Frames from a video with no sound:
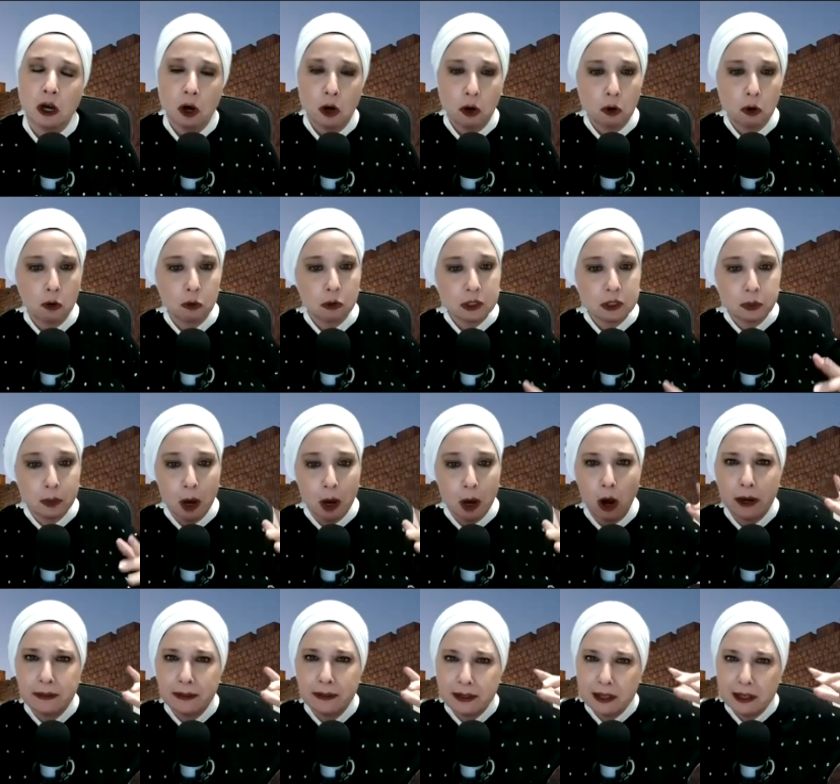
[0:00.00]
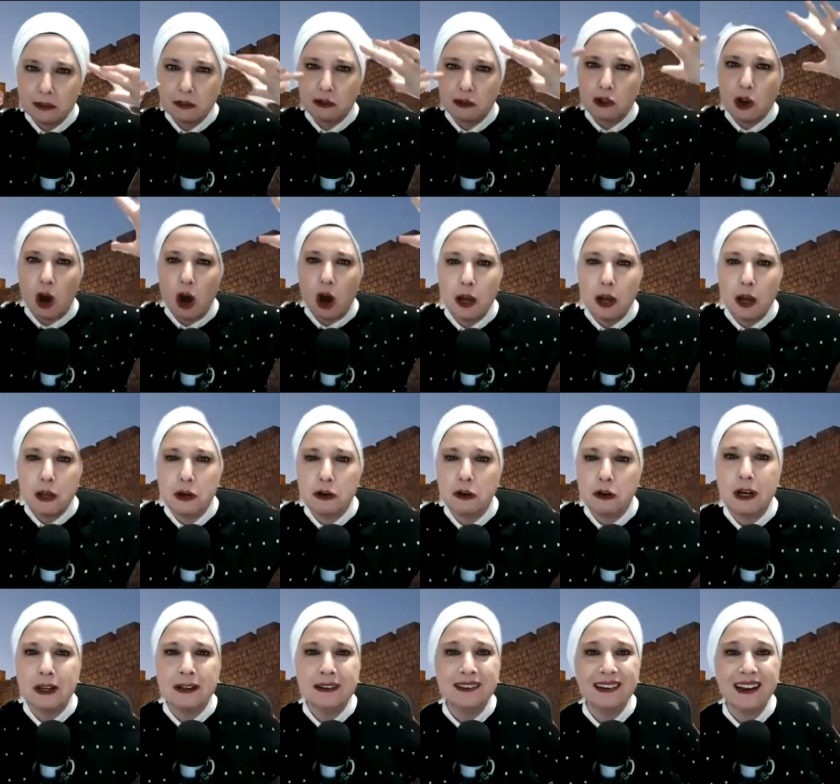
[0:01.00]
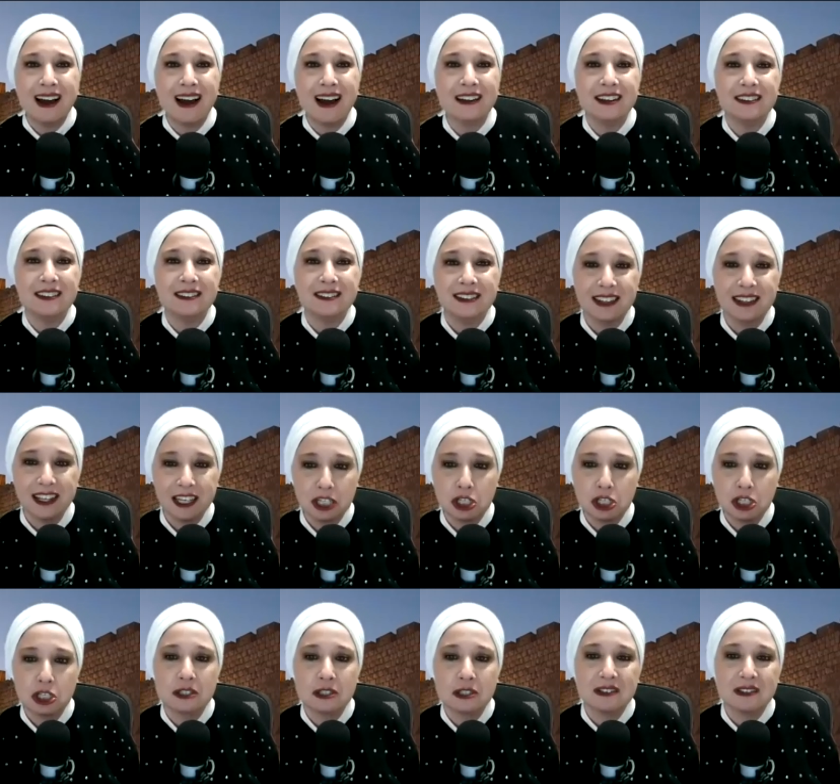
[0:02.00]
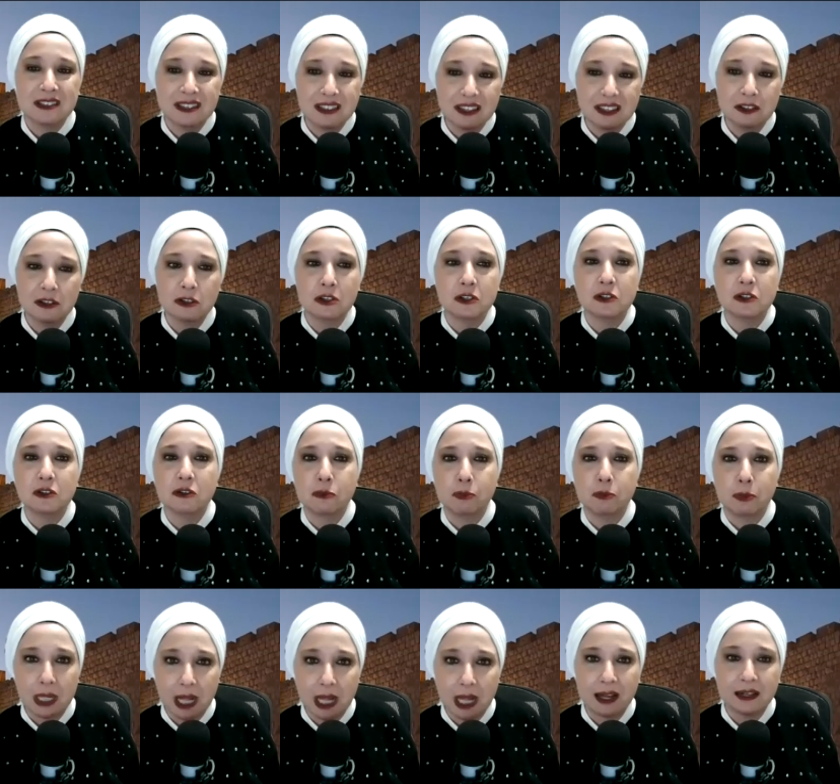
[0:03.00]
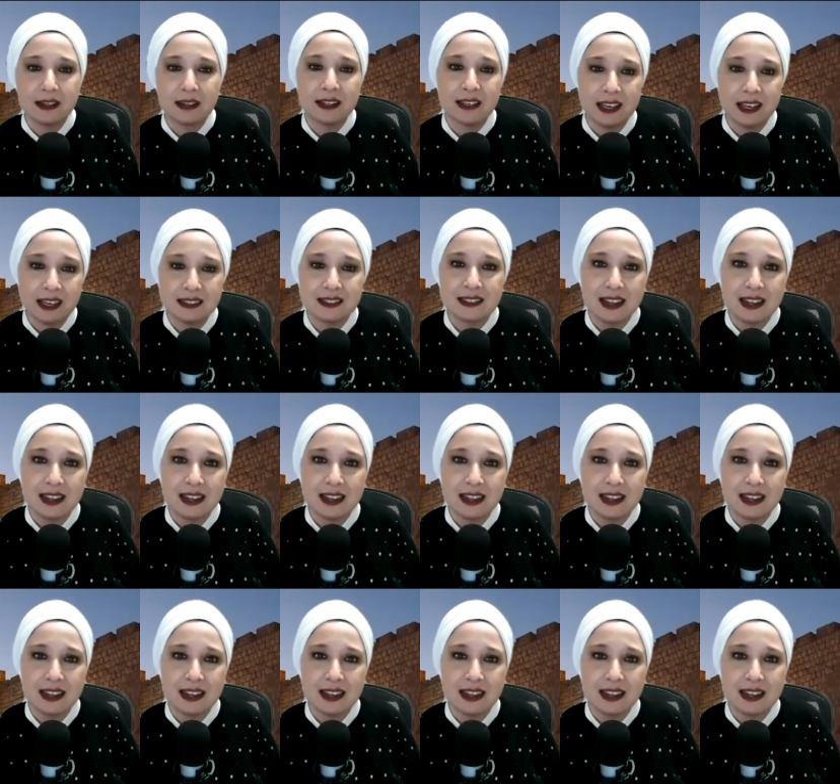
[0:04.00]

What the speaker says: who was behind the entire annihilation sinister plot against